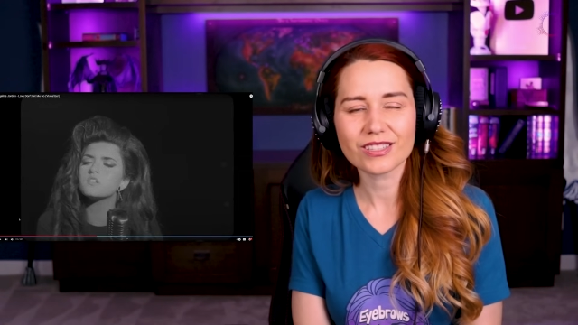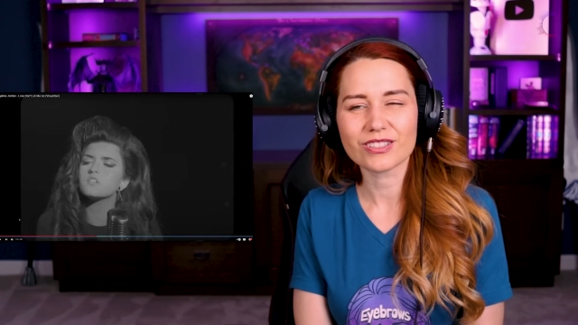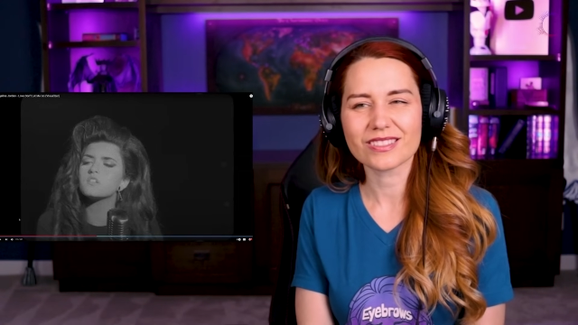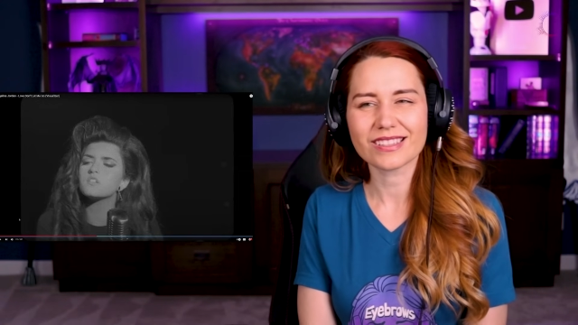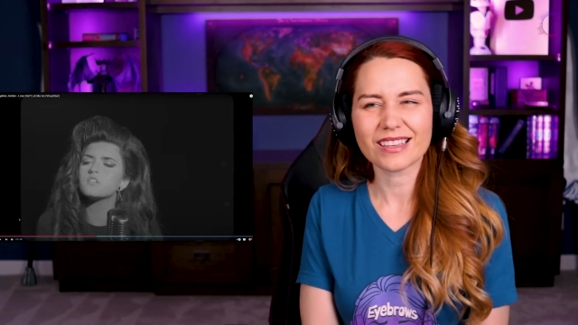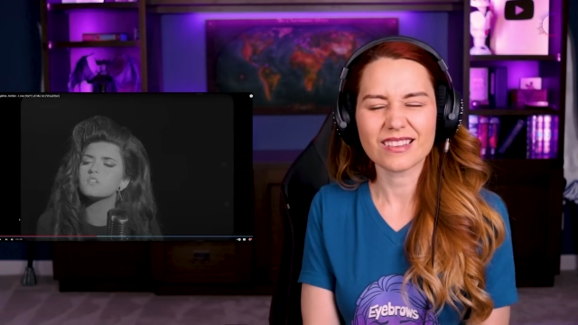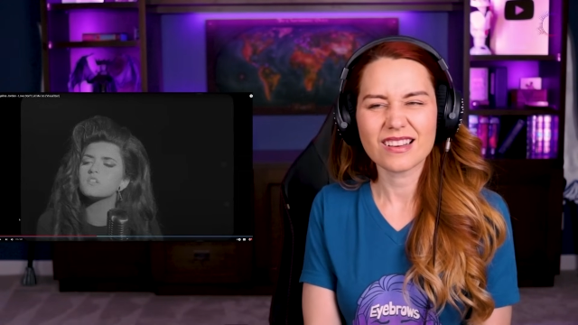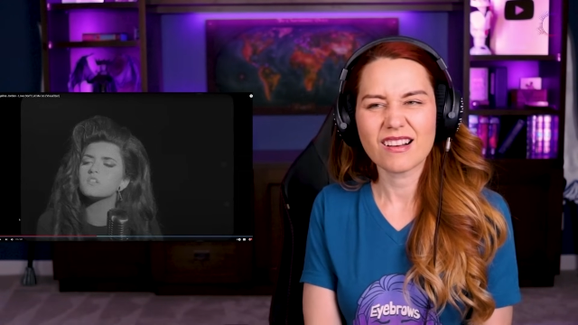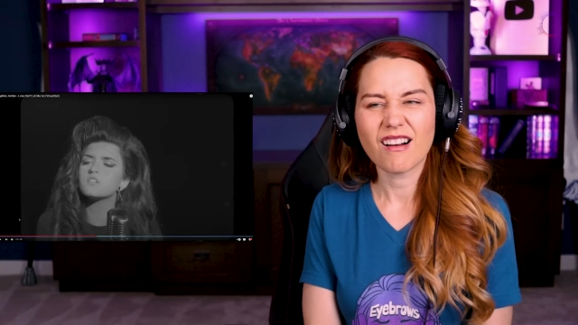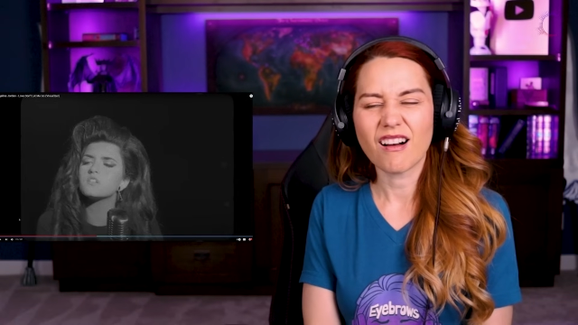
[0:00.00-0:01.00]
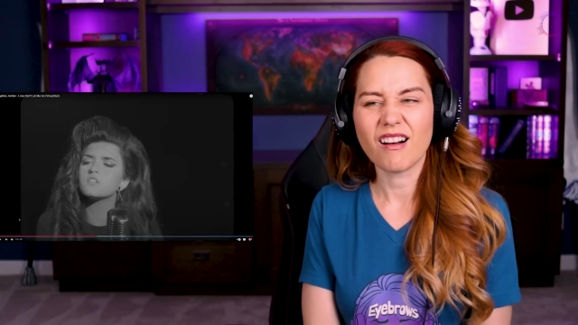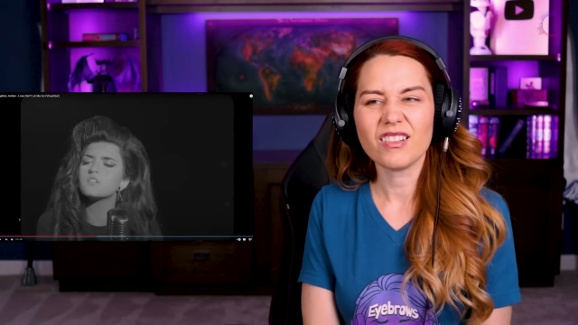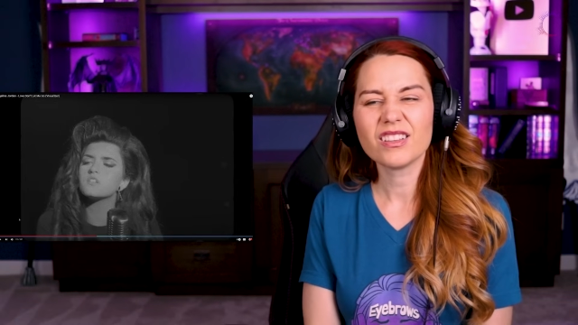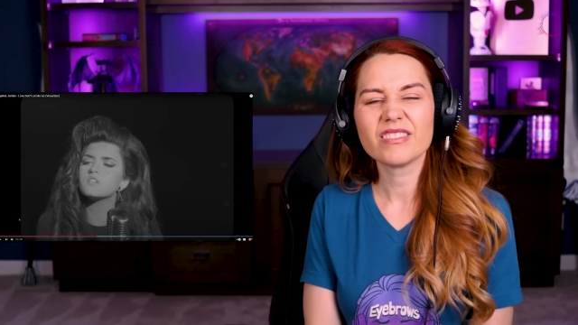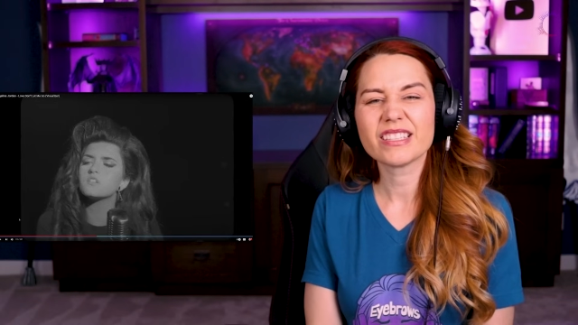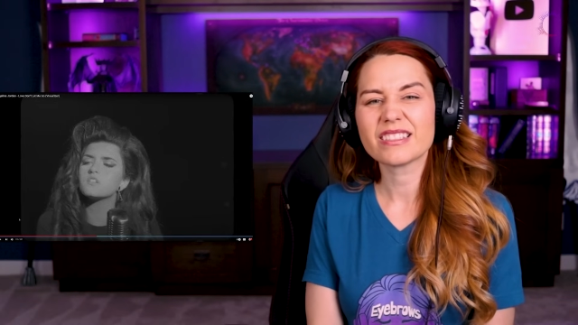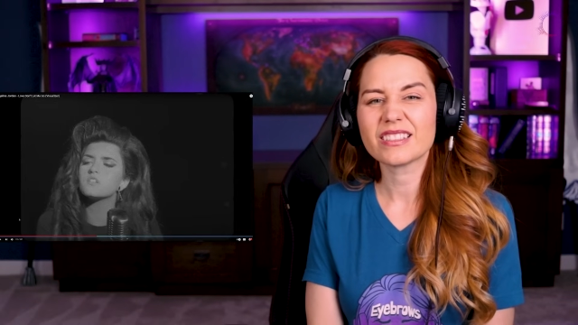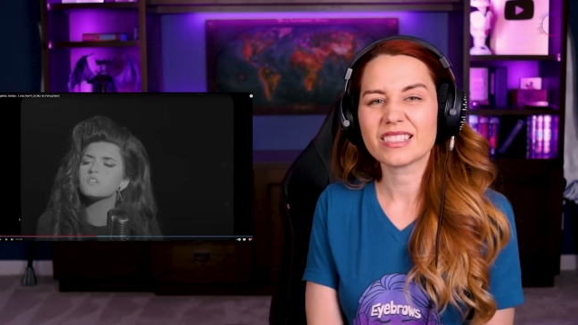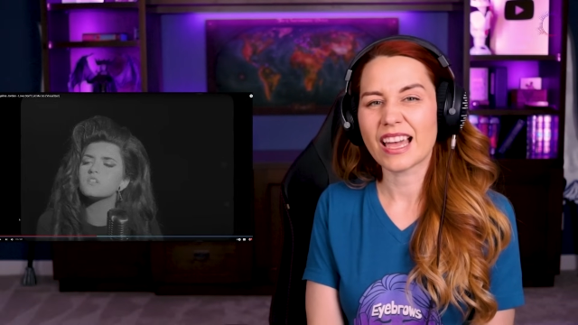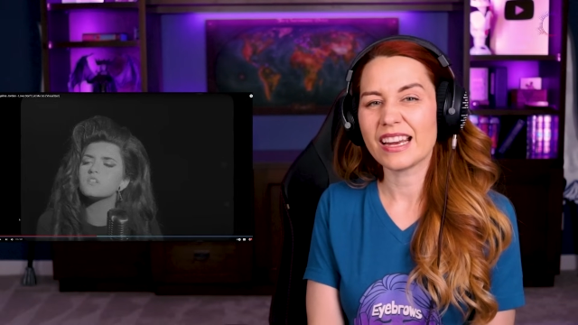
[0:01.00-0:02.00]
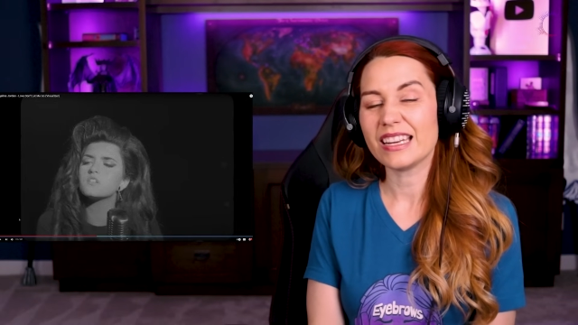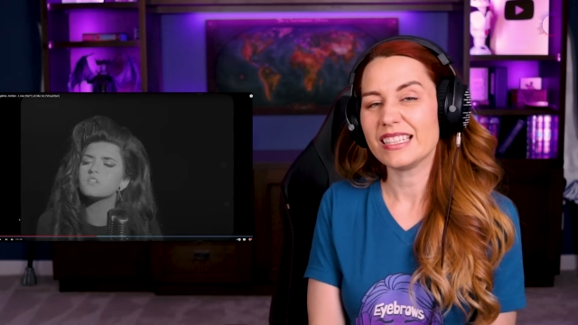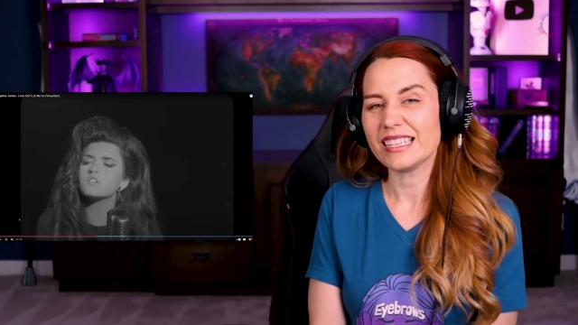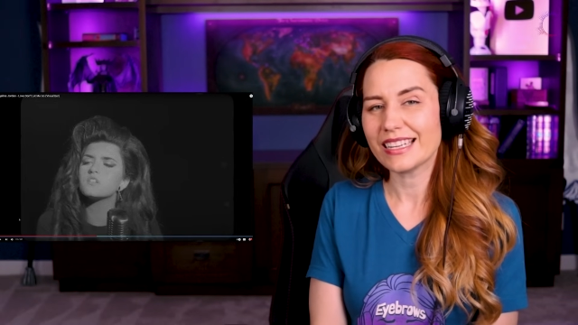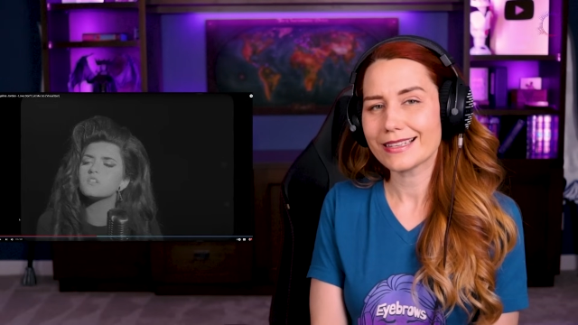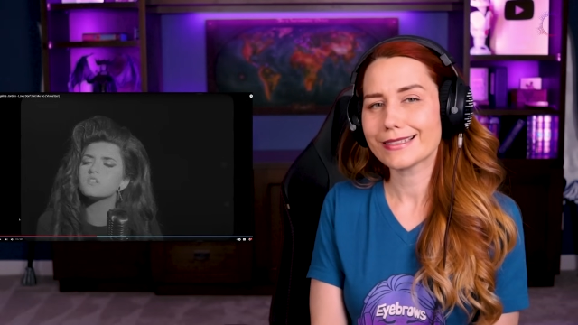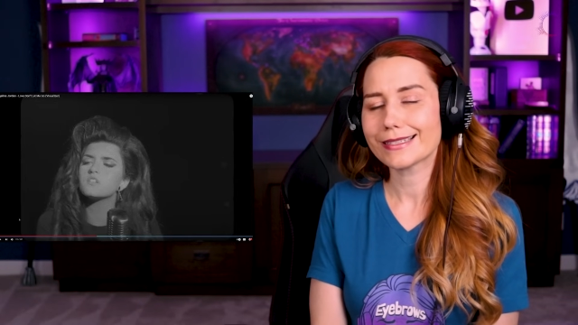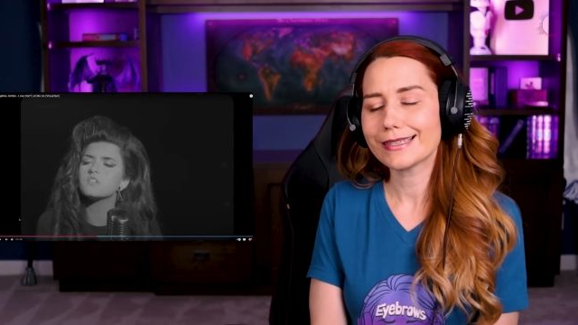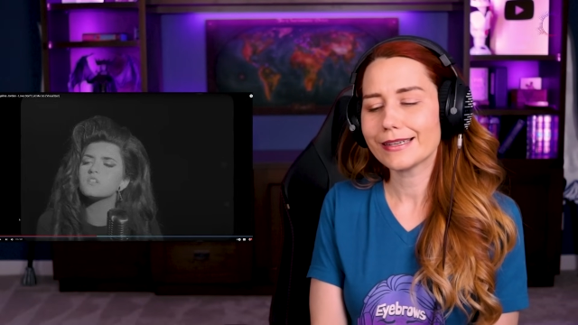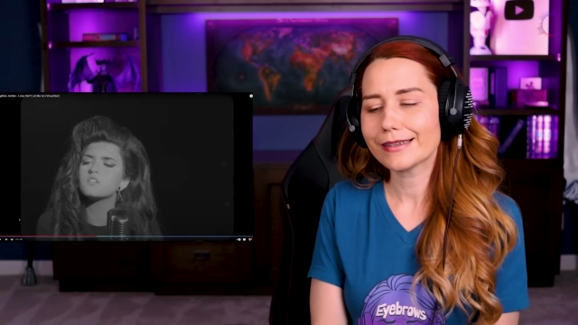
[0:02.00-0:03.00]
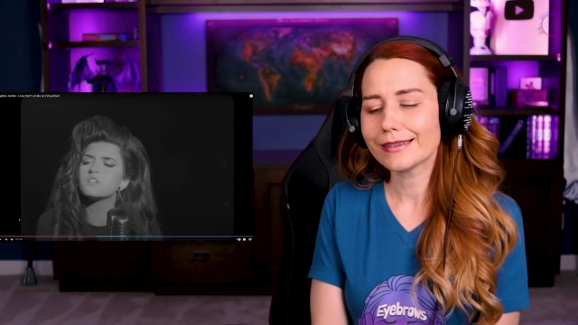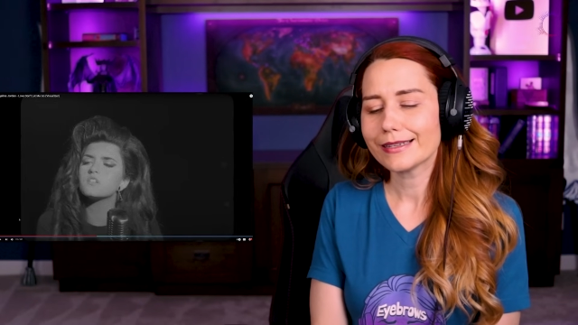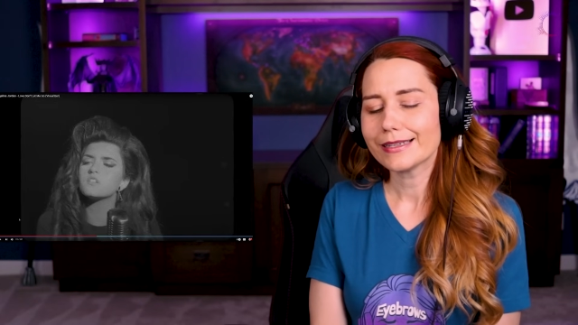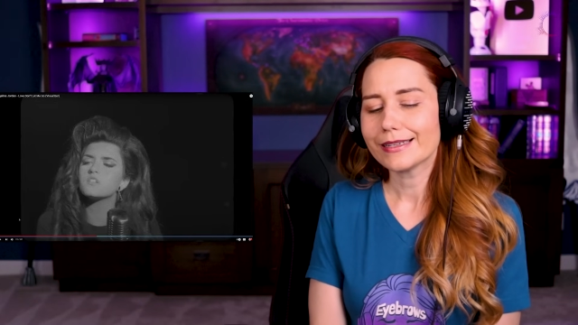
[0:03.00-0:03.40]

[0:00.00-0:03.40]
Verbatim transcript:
Speaker 1: There's just like all of these little tiny details in here